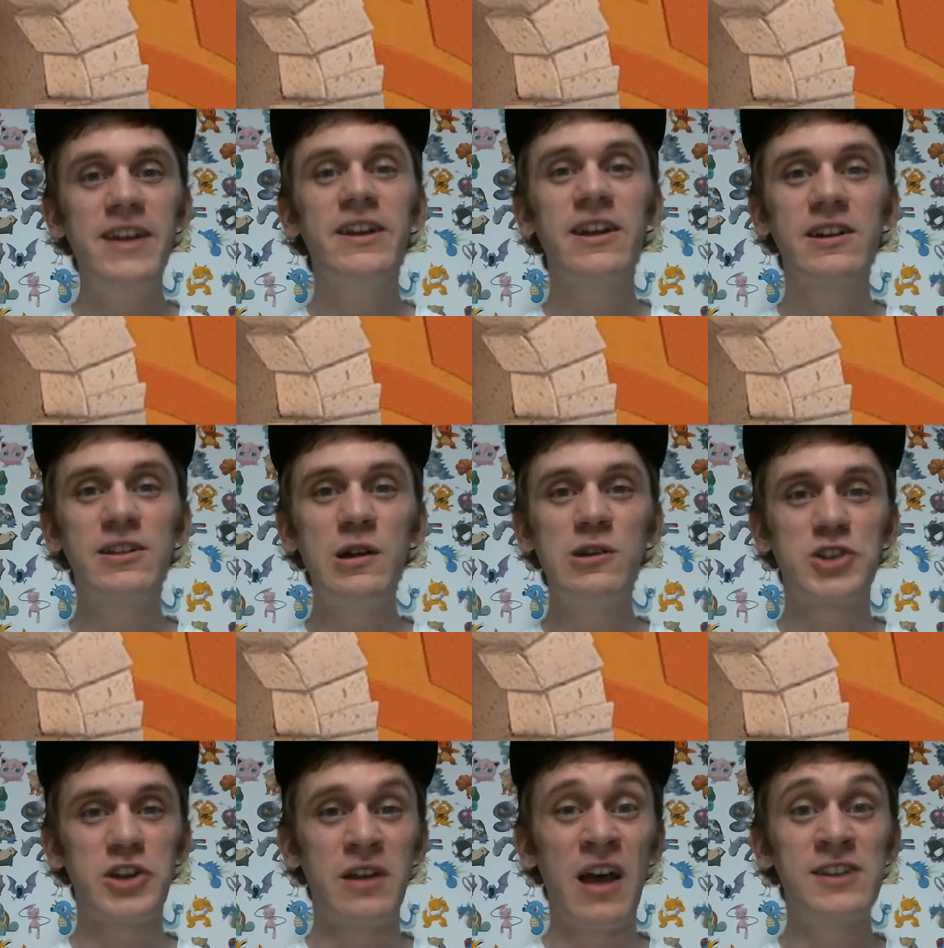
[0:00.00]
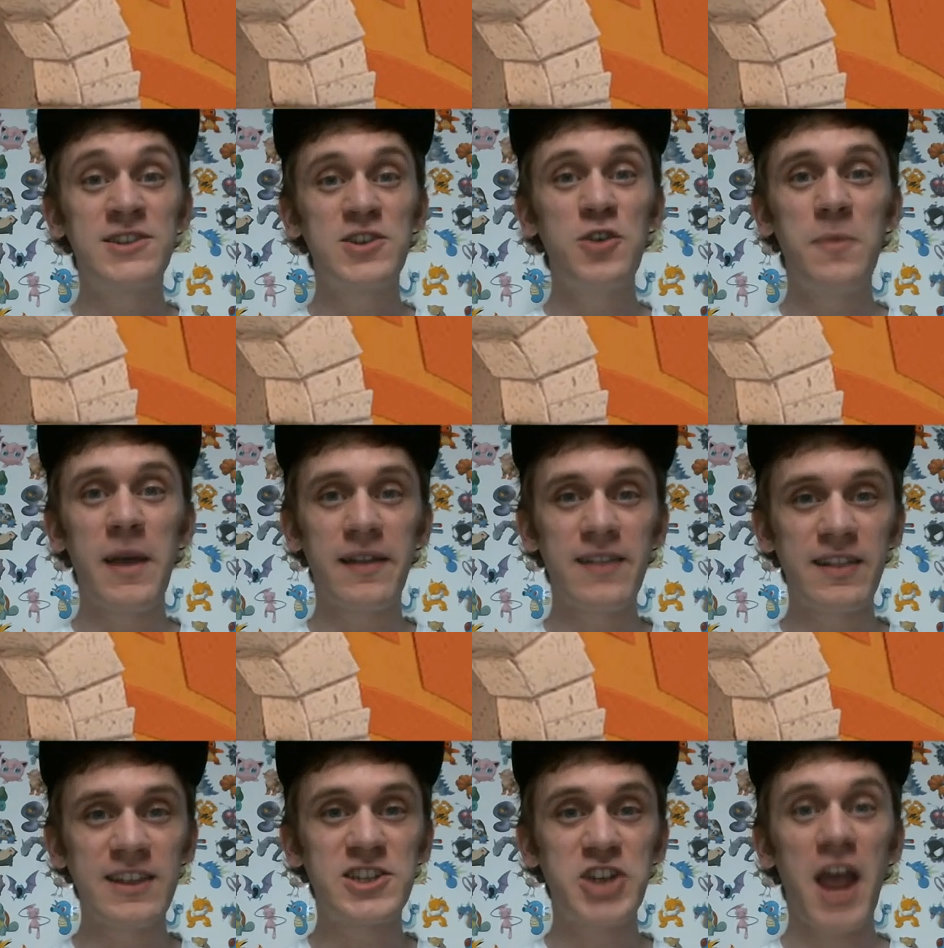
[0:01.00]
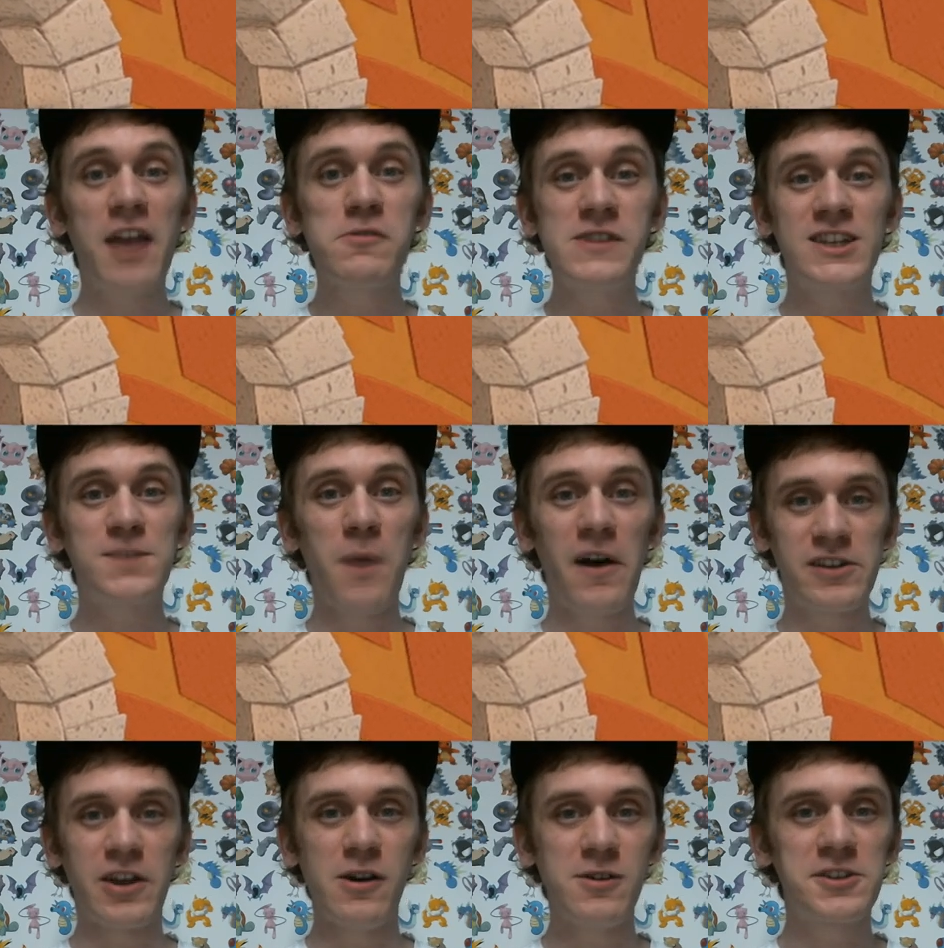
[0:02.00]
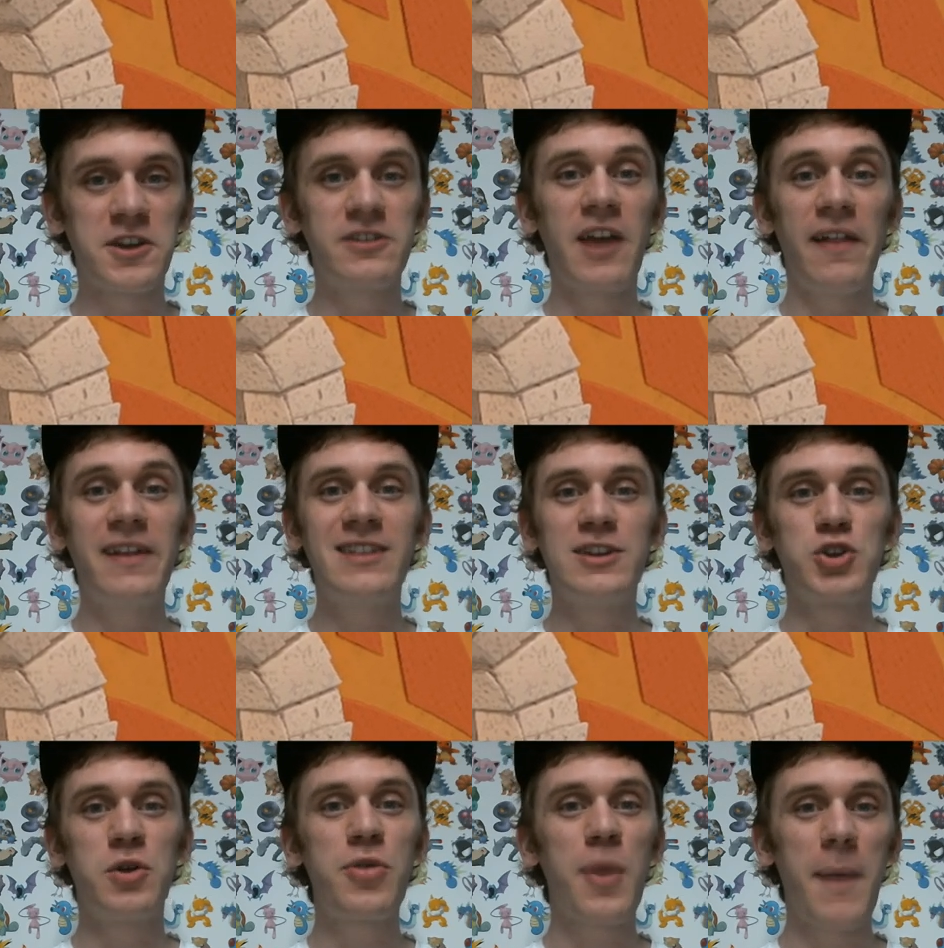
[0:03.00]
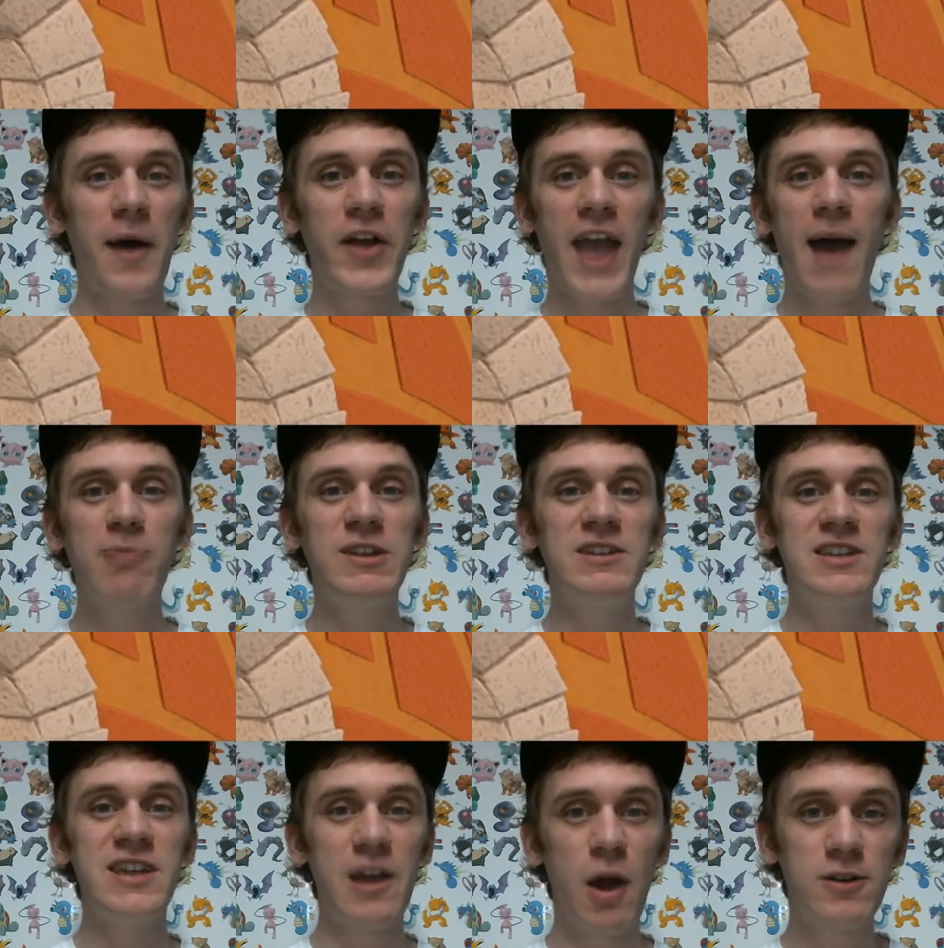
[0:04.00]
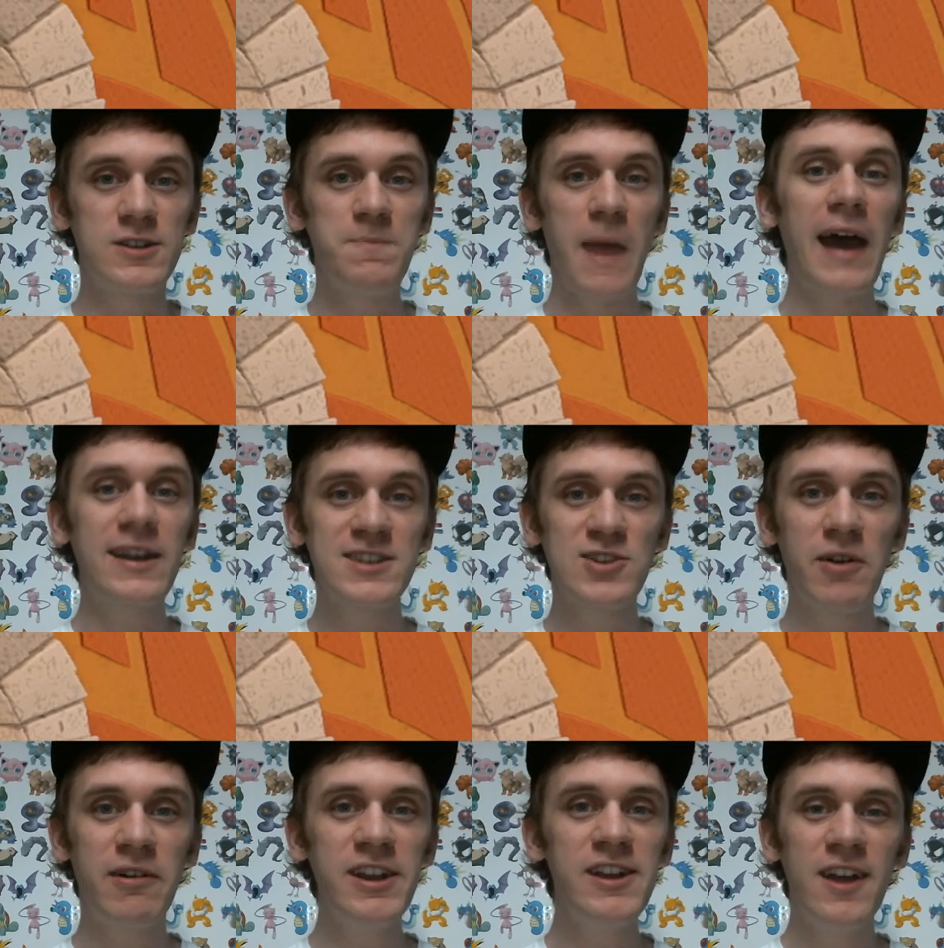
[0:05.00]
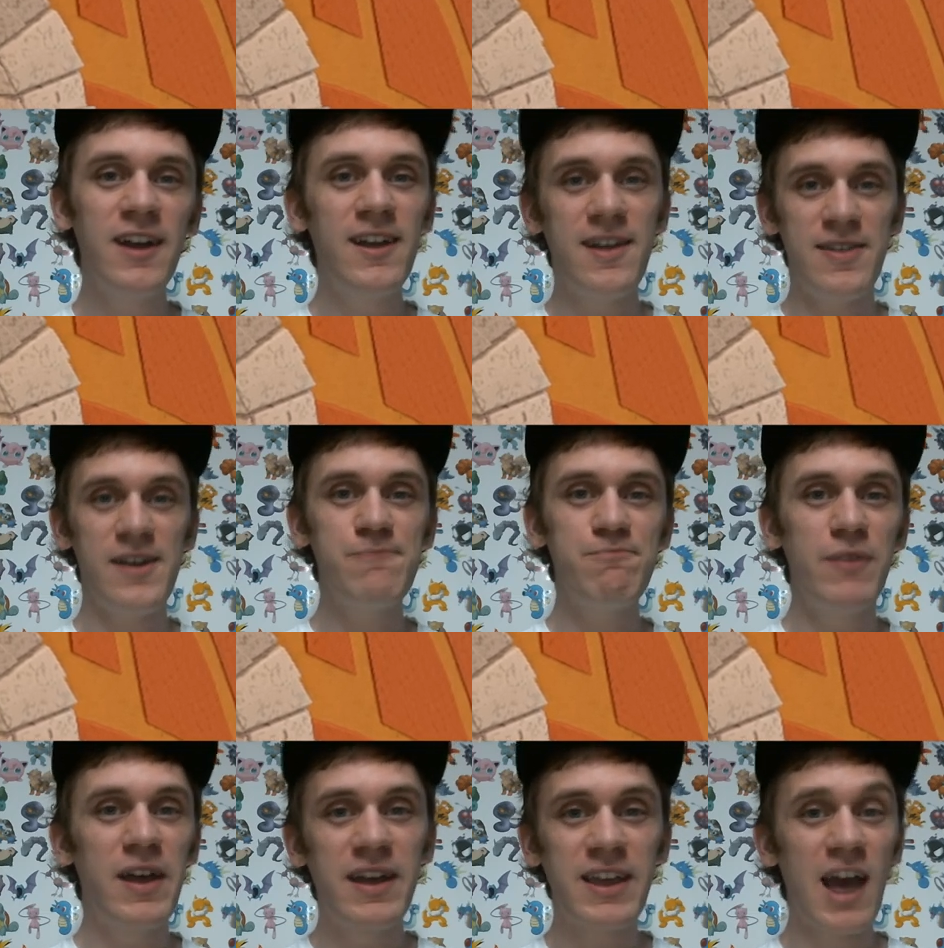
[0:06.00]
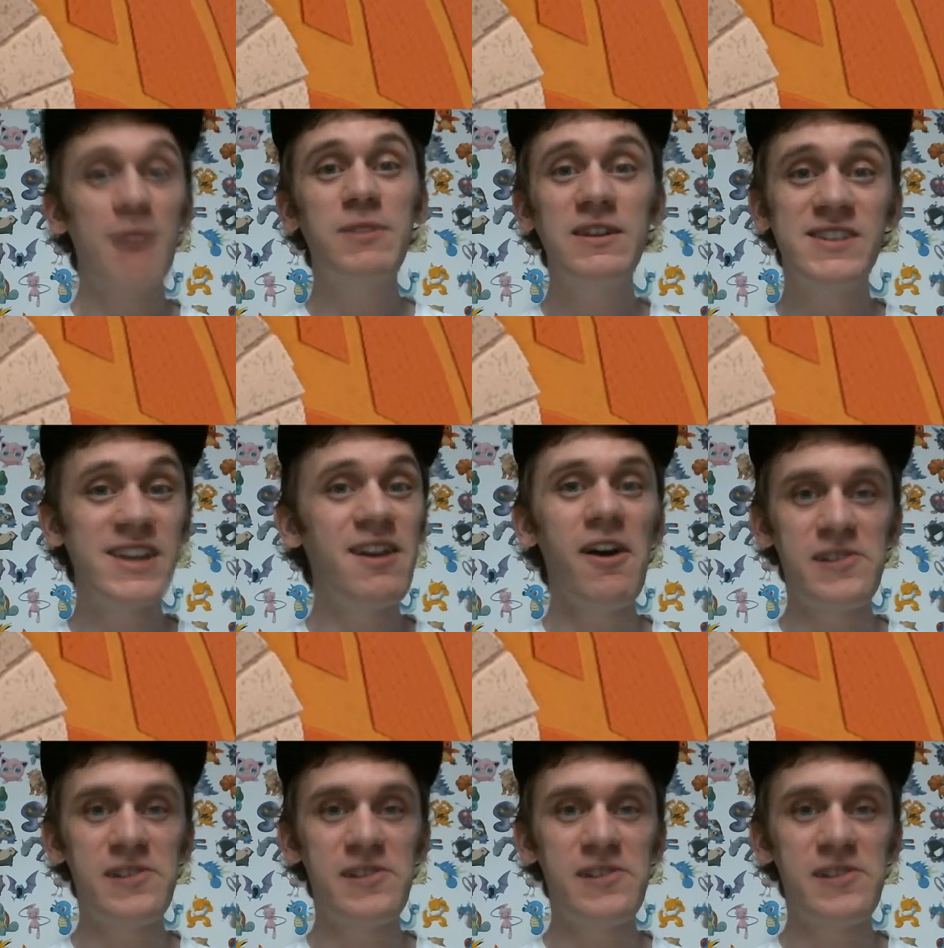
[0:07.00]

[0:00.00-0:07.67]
In conclusion, assuming that the Shangri Spatos are telling the truth about Captain Toad's backstory, then Captain T.